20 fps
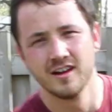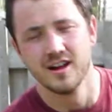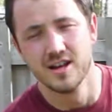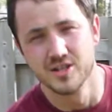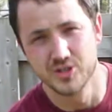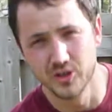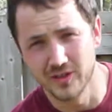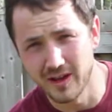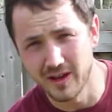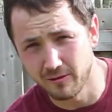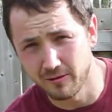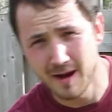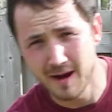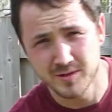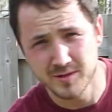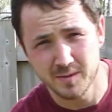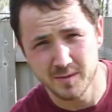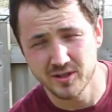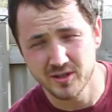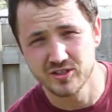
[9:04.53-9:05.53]
So that
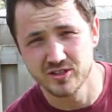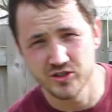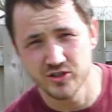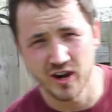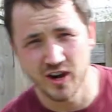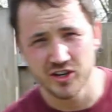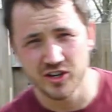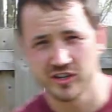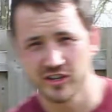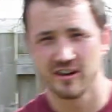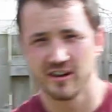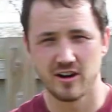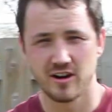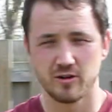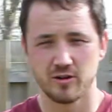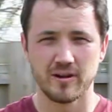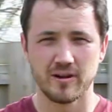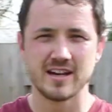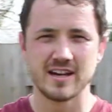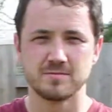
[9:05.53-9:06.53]
wraps up construction on our
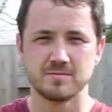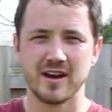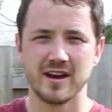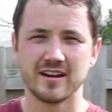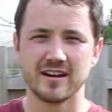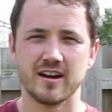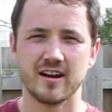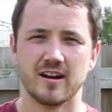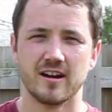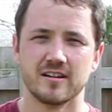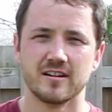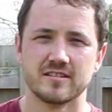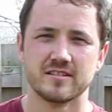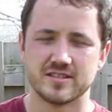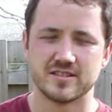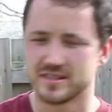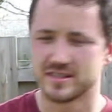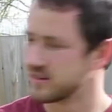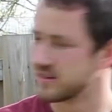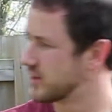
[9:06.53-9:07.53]
raised bed
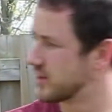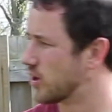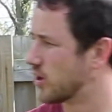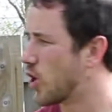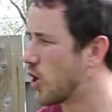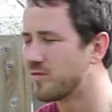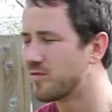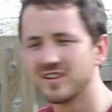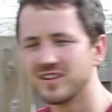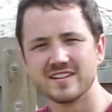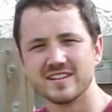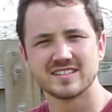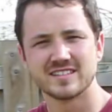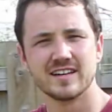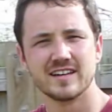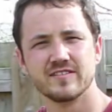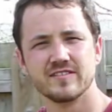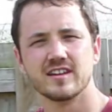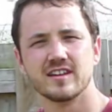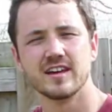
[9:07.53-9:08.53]
gardens. You know, hopefully this
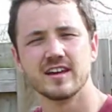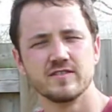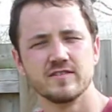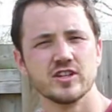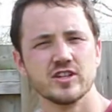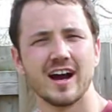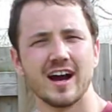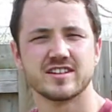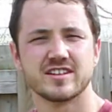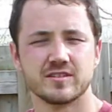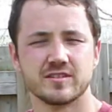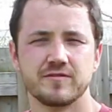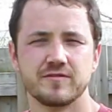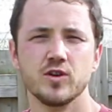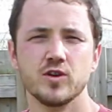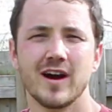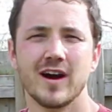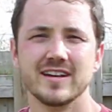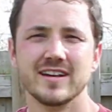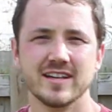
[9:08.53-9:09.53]
gives you guys a
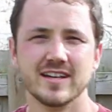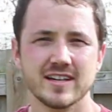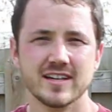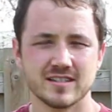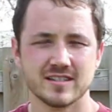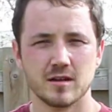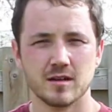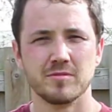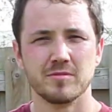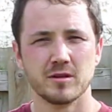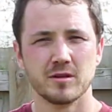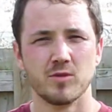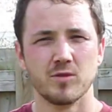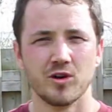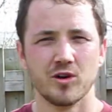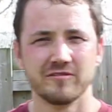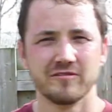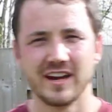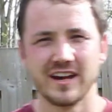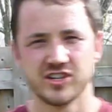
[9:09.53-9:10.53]
few ideas and a bit of
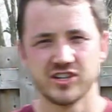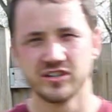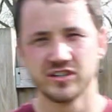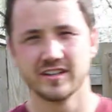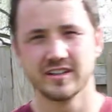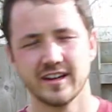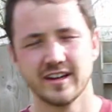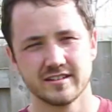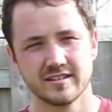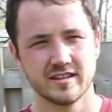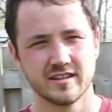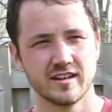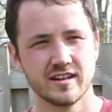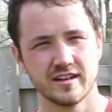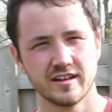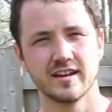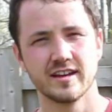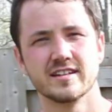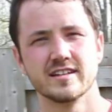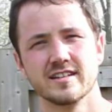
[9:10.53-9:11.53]
motivation to
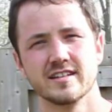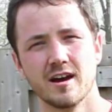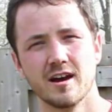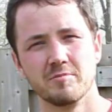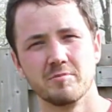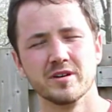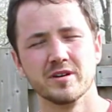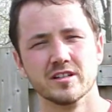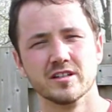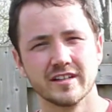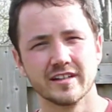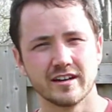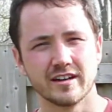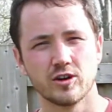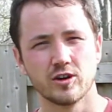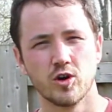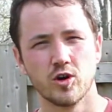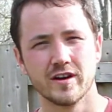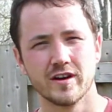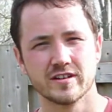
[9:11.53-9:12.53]
get building and
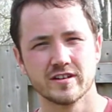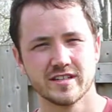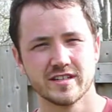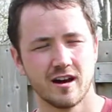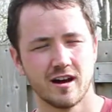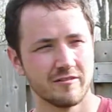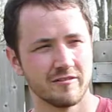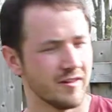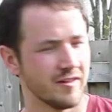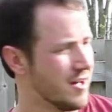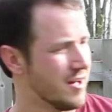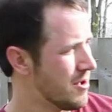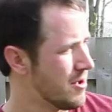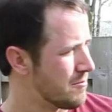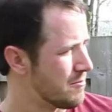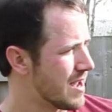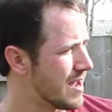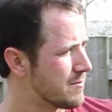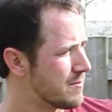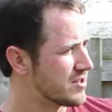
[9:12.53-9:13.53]
growing yourself.
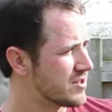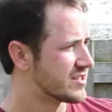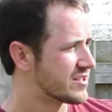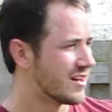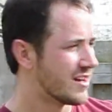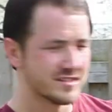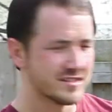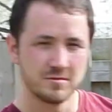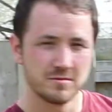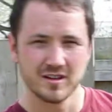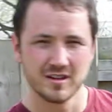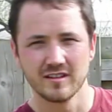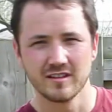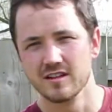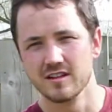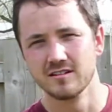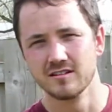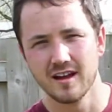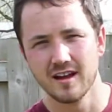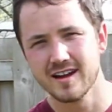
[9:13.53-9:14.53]
Maybe you saw something that
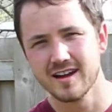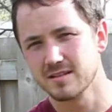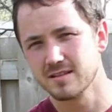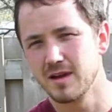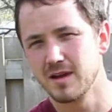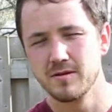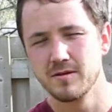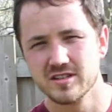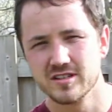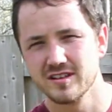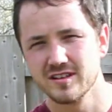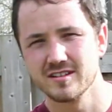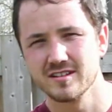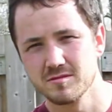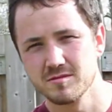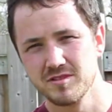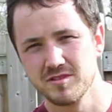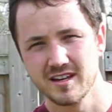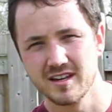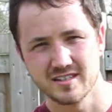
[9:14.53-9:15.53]
you liked, maybe you saw
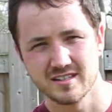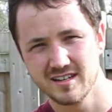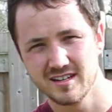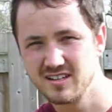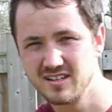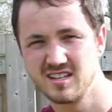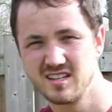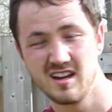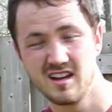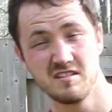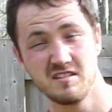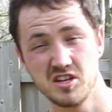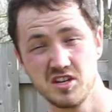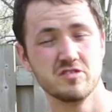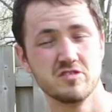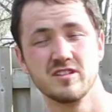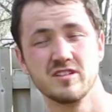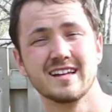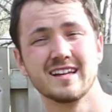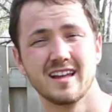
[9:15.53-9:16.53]
some things I did today that you
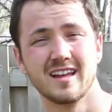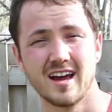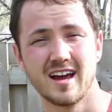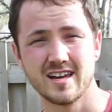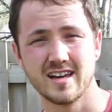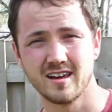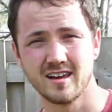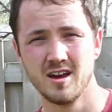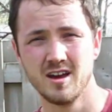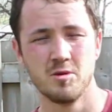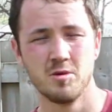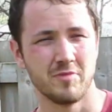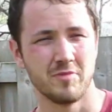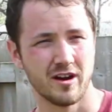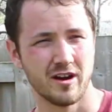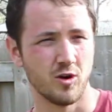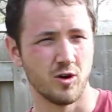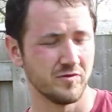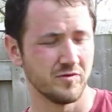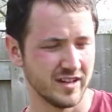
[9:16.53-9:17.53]
didn't like, but
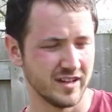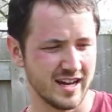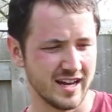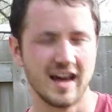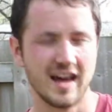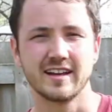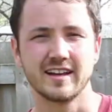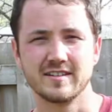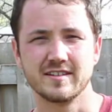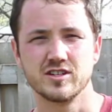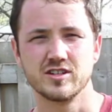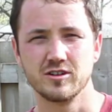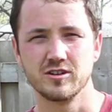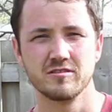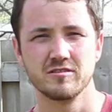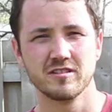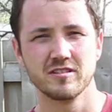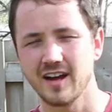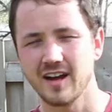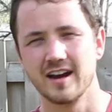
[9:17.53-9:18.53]
hopefully it gets
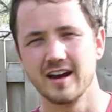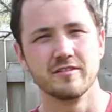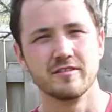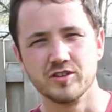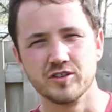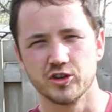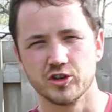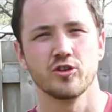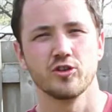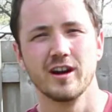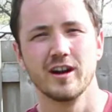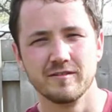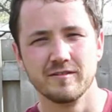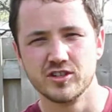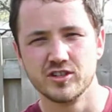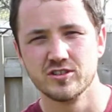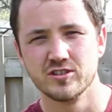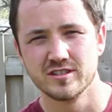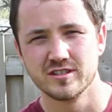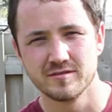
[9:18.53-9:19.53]
you kind of your creative
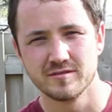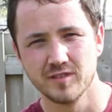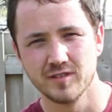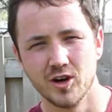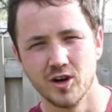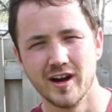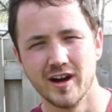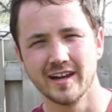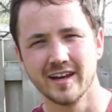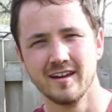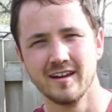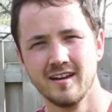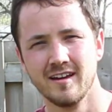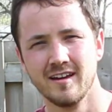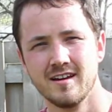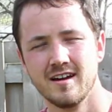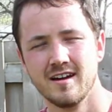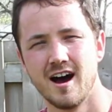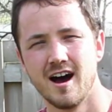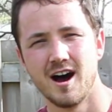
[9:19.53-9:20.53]
juices flowing
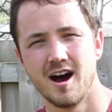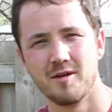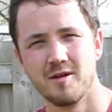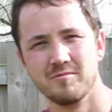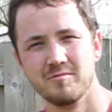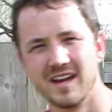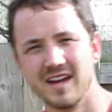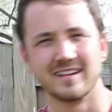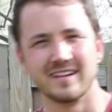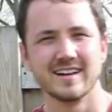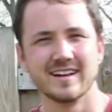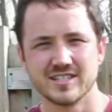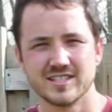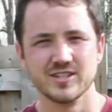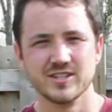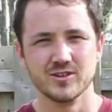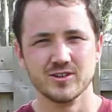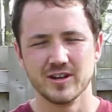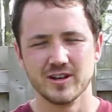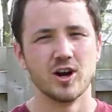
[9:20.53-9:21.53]
and gets
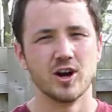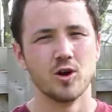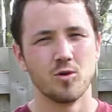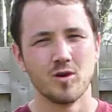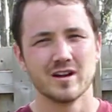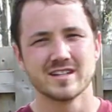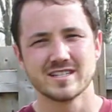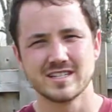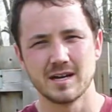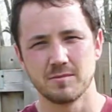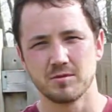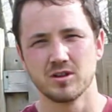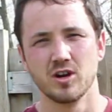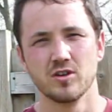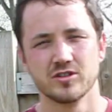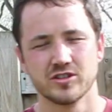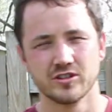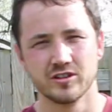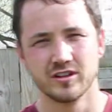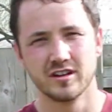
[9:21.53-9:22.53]
you, you know, one step
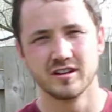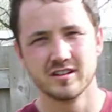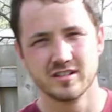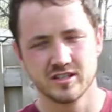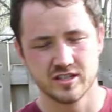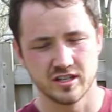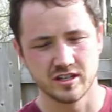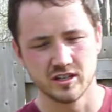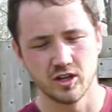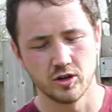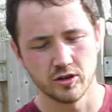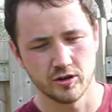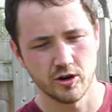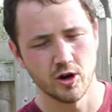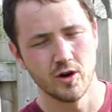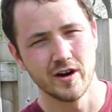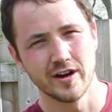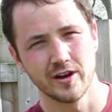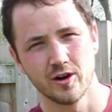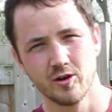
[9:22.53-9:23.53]
closer to
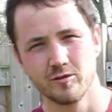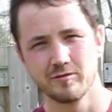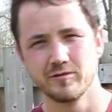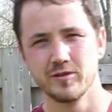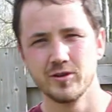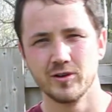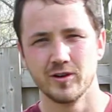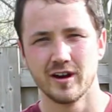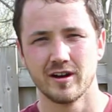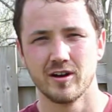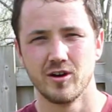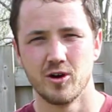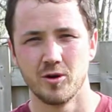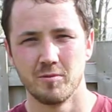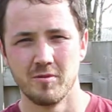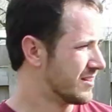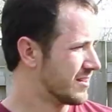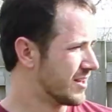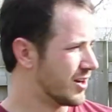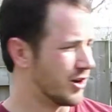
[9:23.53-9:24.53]
growing your own food at home.
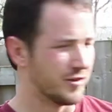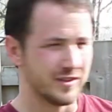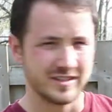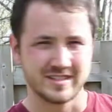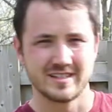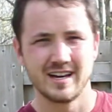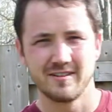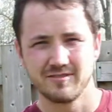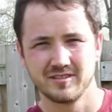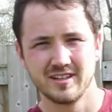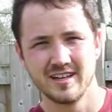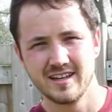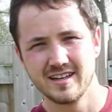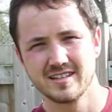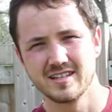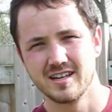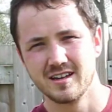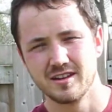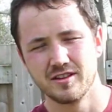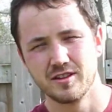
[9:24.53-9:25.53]
You know, this definitely
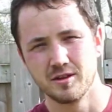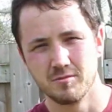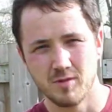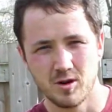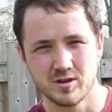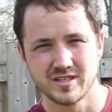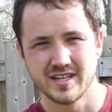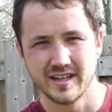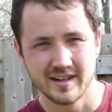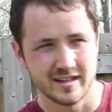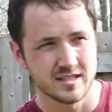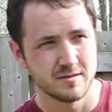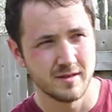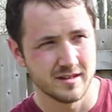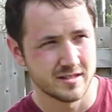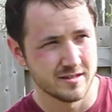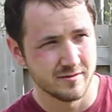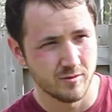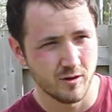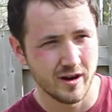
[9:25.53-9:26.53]
isn't the most
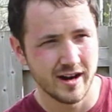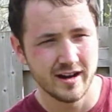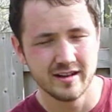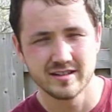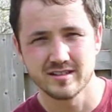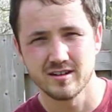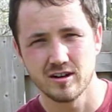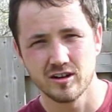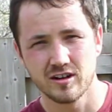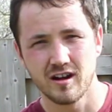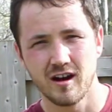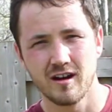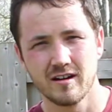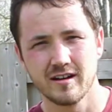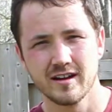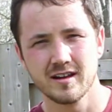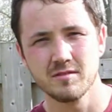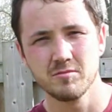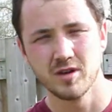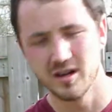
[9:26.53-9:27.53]
inexpensive way to start
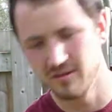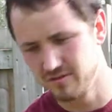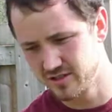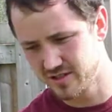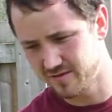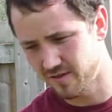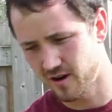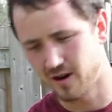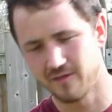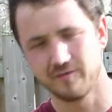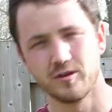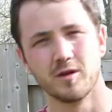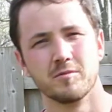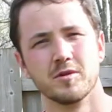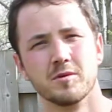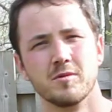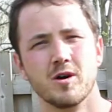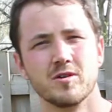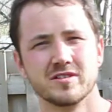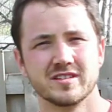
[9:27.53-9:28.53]
gardening, but it was far from
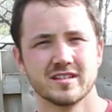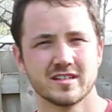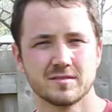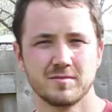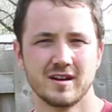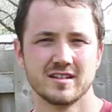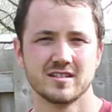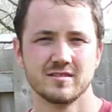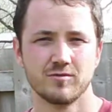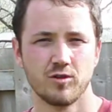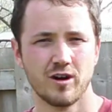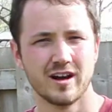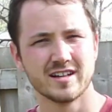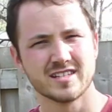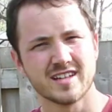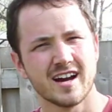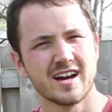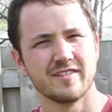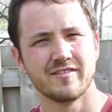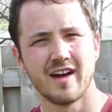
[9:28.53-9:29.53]
the most expensive way. It's
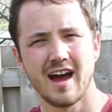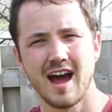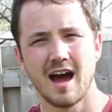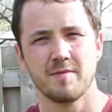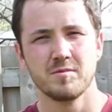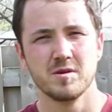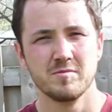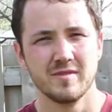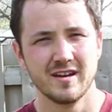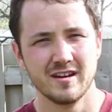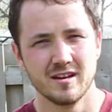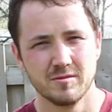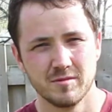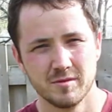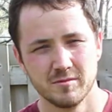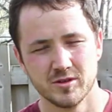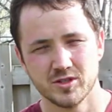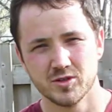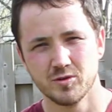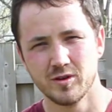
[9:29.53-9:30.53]
kind of a happy medium in
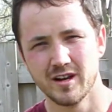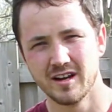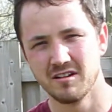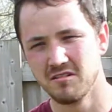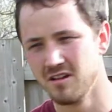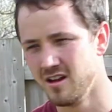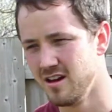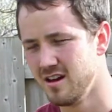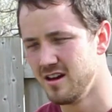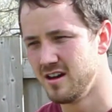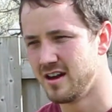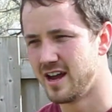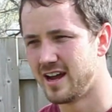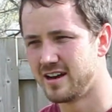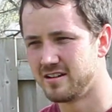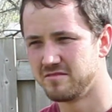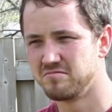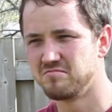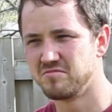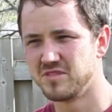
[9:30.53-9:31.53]
between.
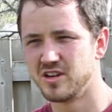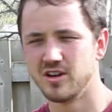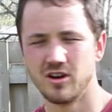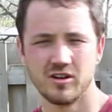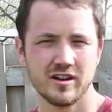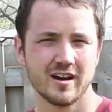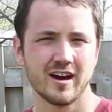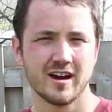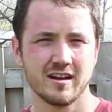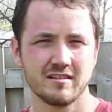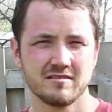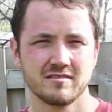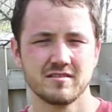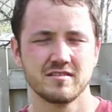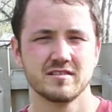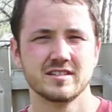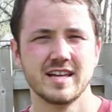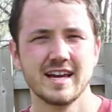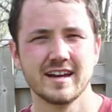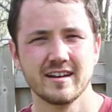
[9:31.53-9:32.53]
And you know, you got to
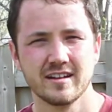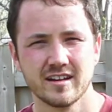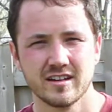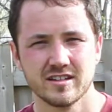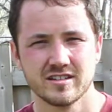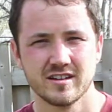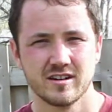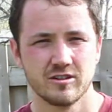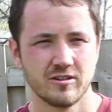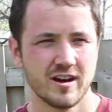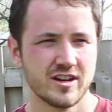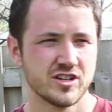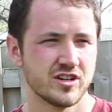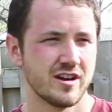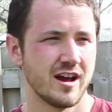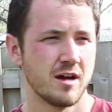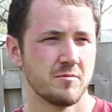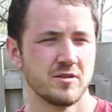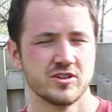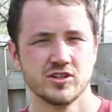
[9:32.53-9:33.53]
take into consideration
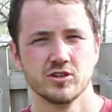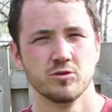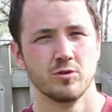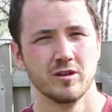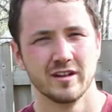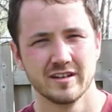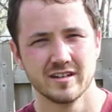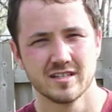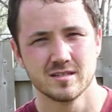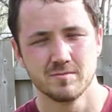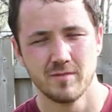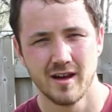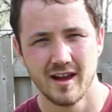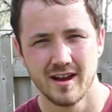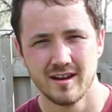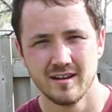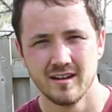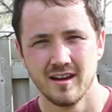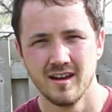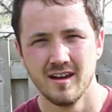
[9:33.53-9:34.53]
how much you're willing to
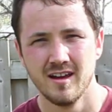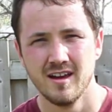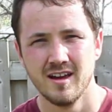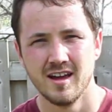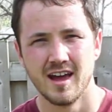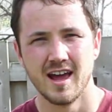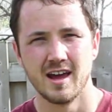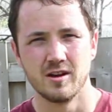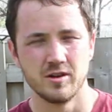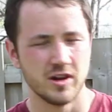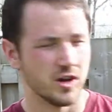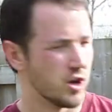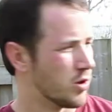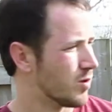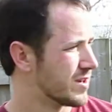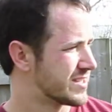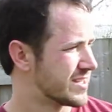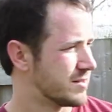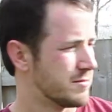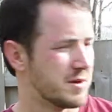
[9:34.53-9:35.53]
spend, and you know
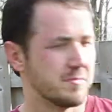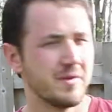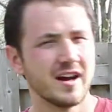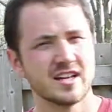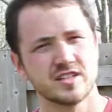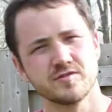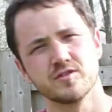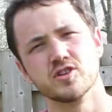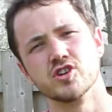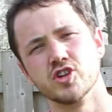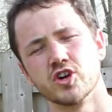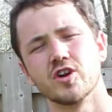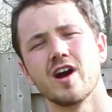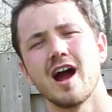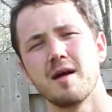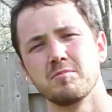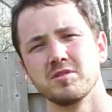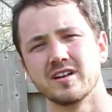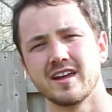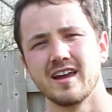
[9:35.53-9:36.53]
what's going to be best for your
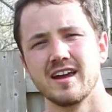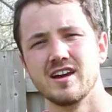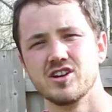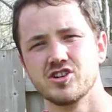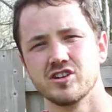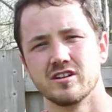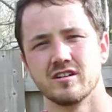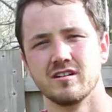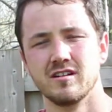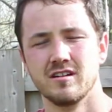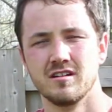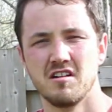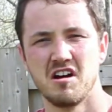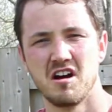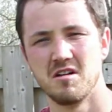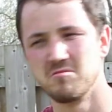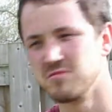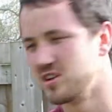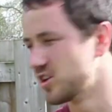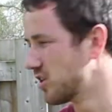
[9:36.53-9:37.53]
application.
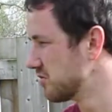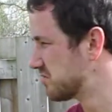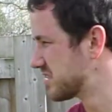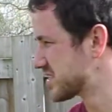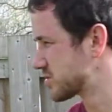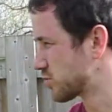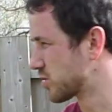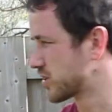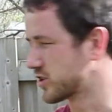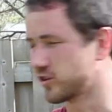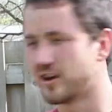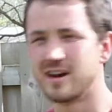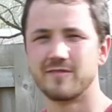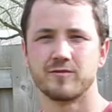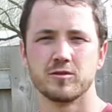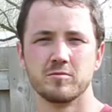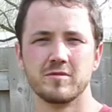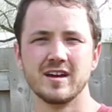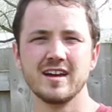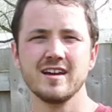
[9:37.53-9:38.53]
You know, this worked great
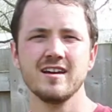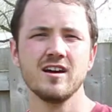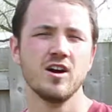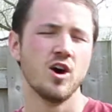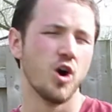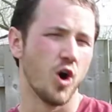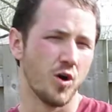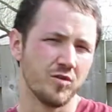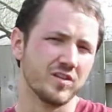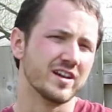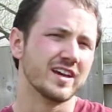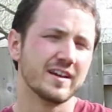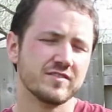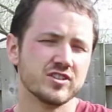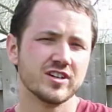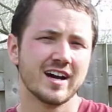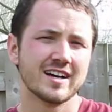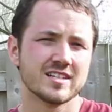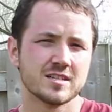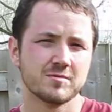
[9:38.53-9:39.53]
for me. Hopefully it gives
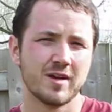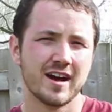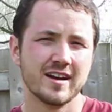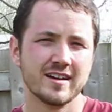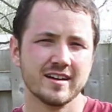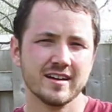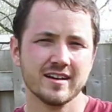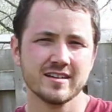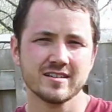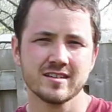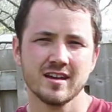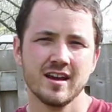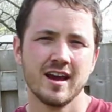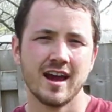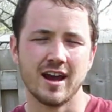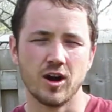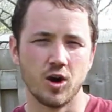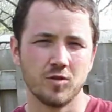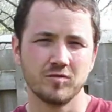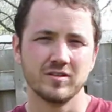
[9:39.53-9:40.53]
you guys some ideas,
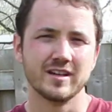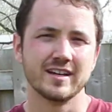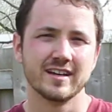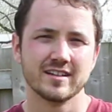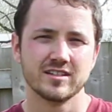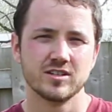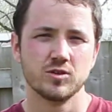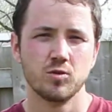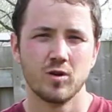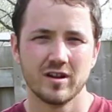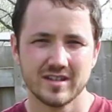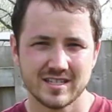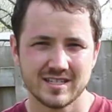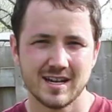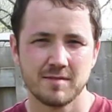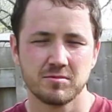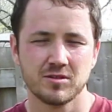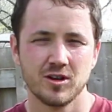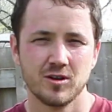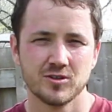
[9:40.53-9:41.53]
and hopefully it gets you one
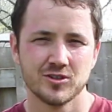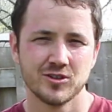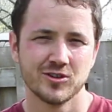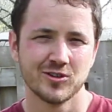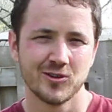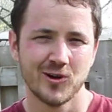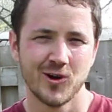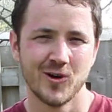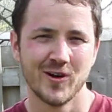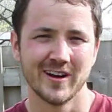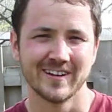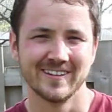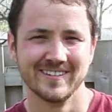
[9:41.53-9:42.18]
step closer to growing.